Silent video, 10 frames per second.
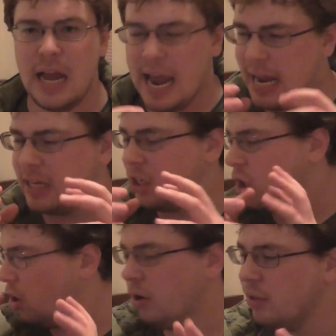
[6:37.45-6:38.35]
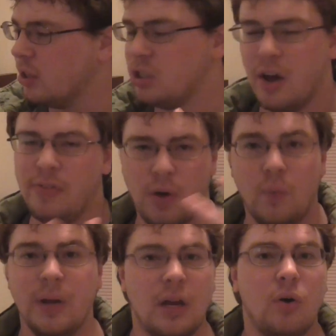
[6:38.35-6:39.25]
hate all the stuff that
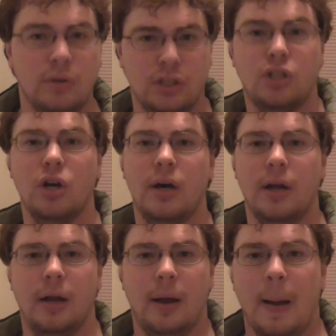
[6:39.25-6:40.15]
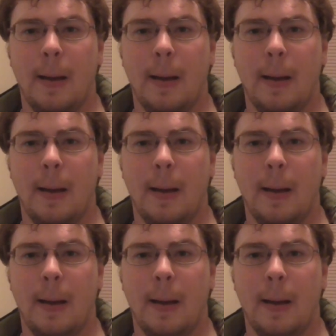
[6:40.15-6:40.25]
we know is good,